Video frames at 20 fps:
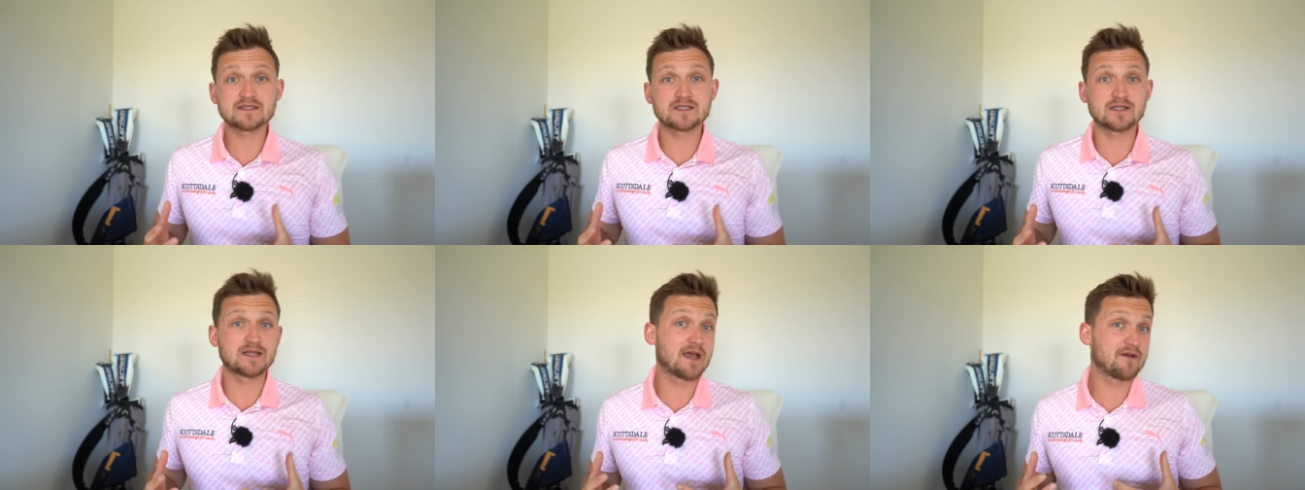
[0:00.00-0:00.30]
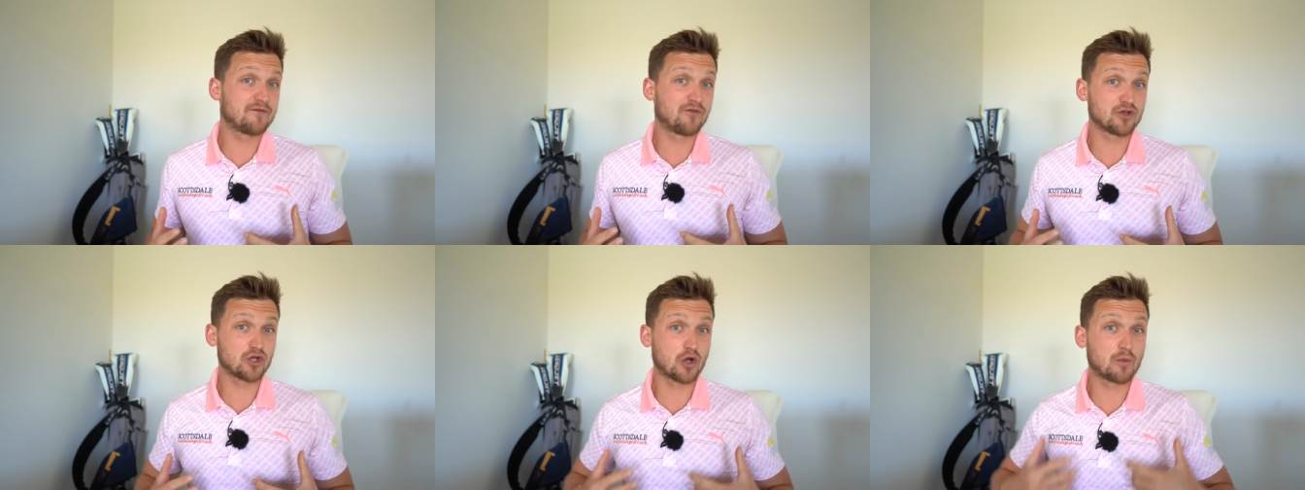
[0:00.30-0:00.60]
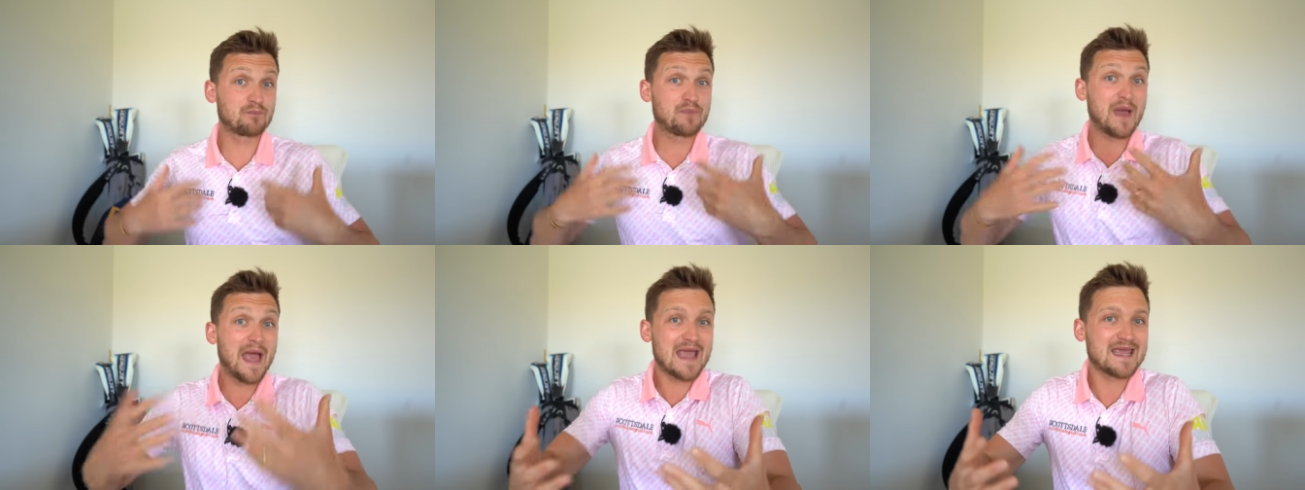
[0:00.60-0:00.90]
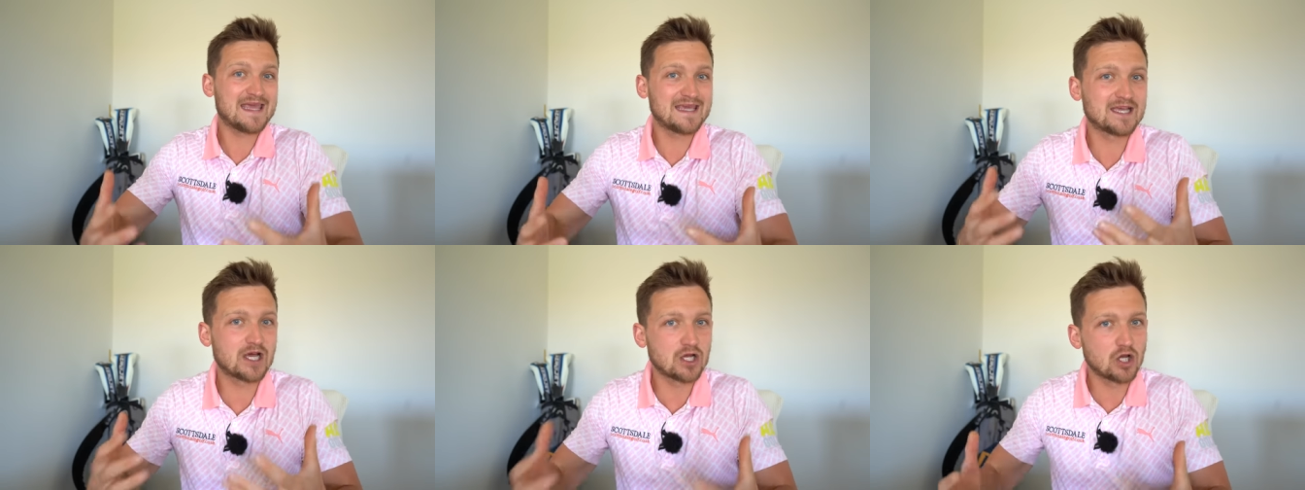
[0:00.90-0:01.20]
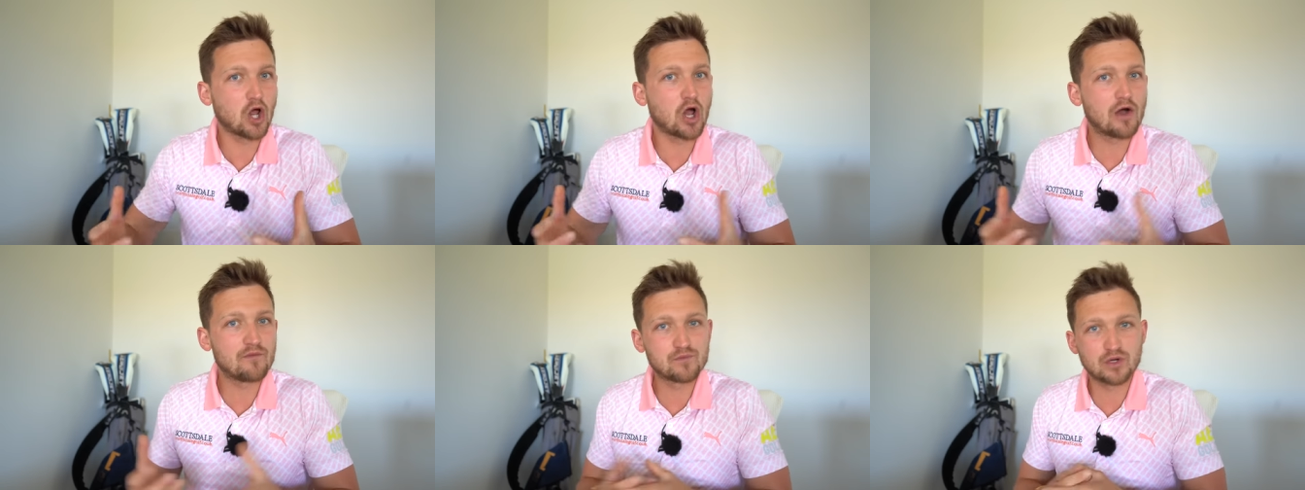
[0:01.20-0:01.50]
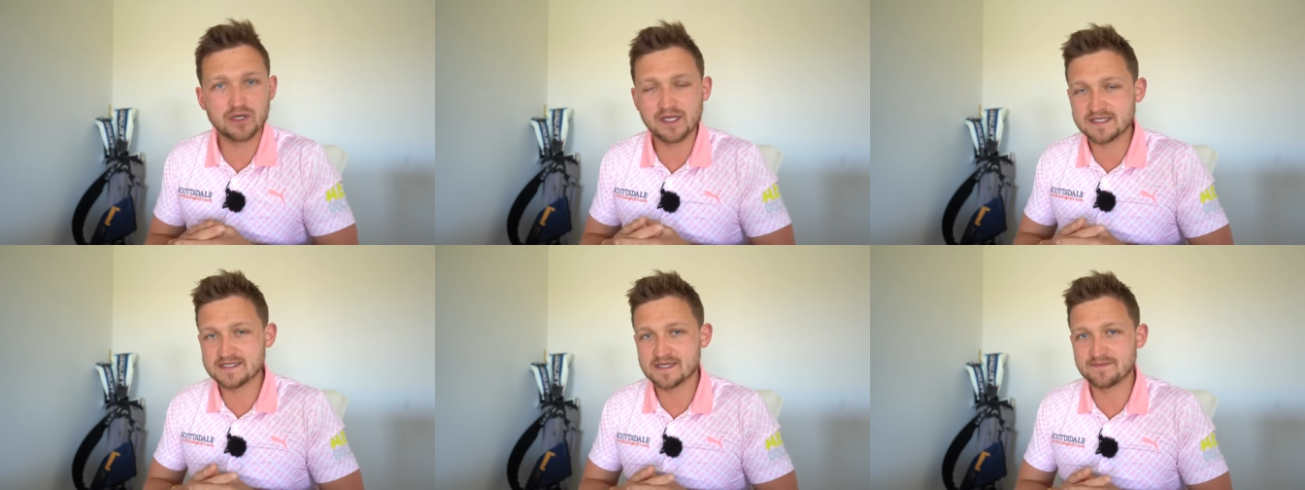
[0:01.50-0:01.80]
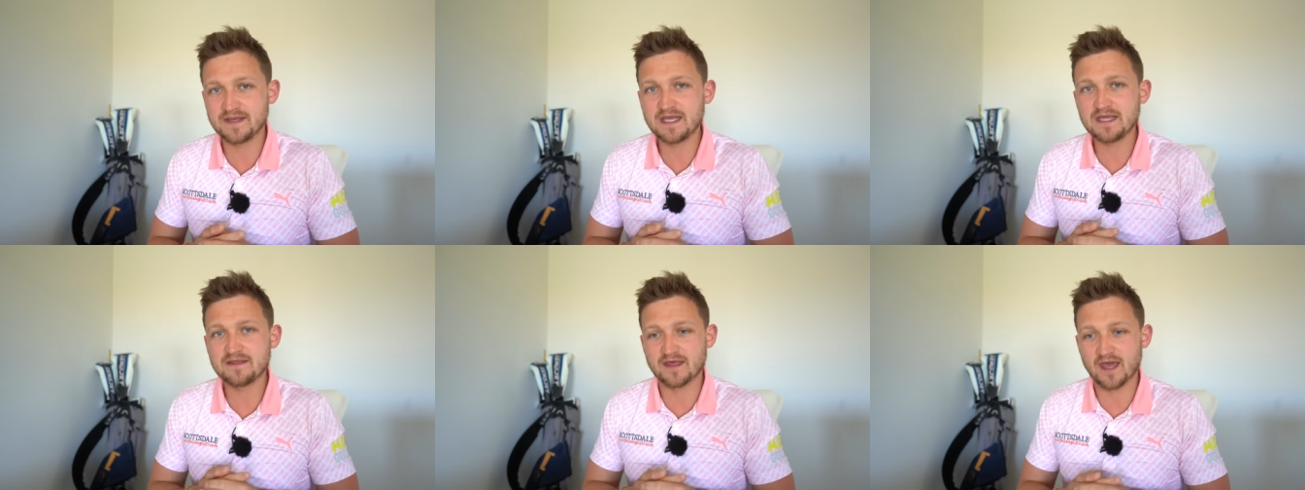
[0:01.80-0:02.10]
so therefore you're paying a lot of money to
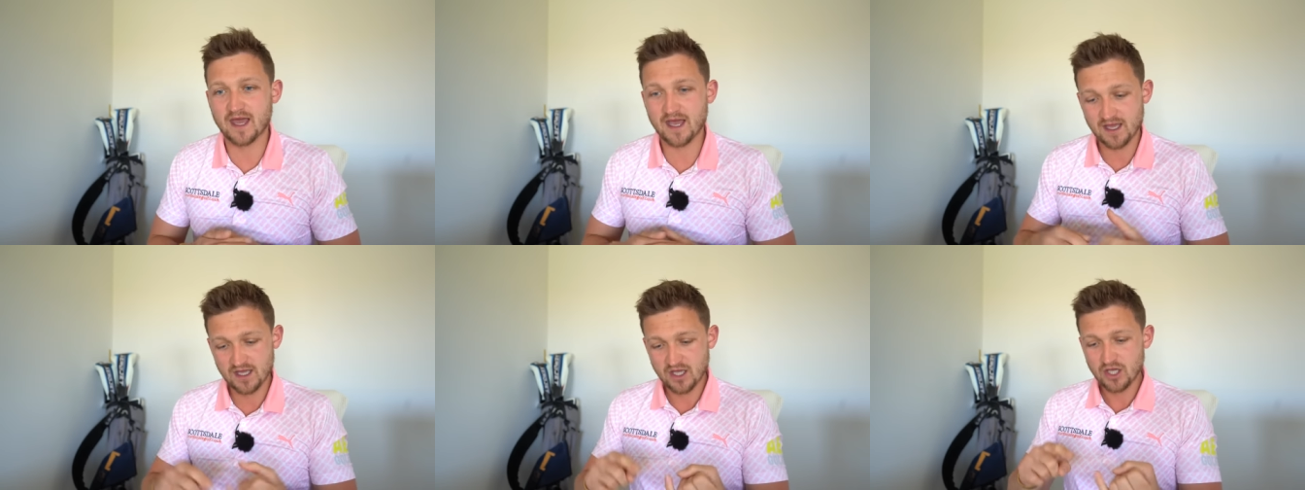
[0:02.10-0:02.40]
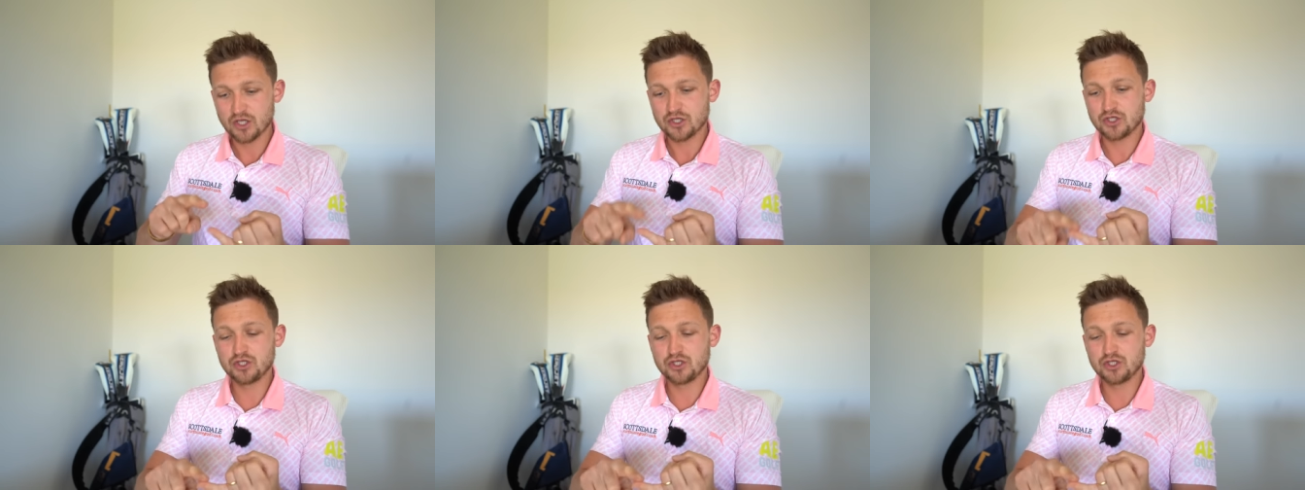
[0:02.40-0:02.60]
be there,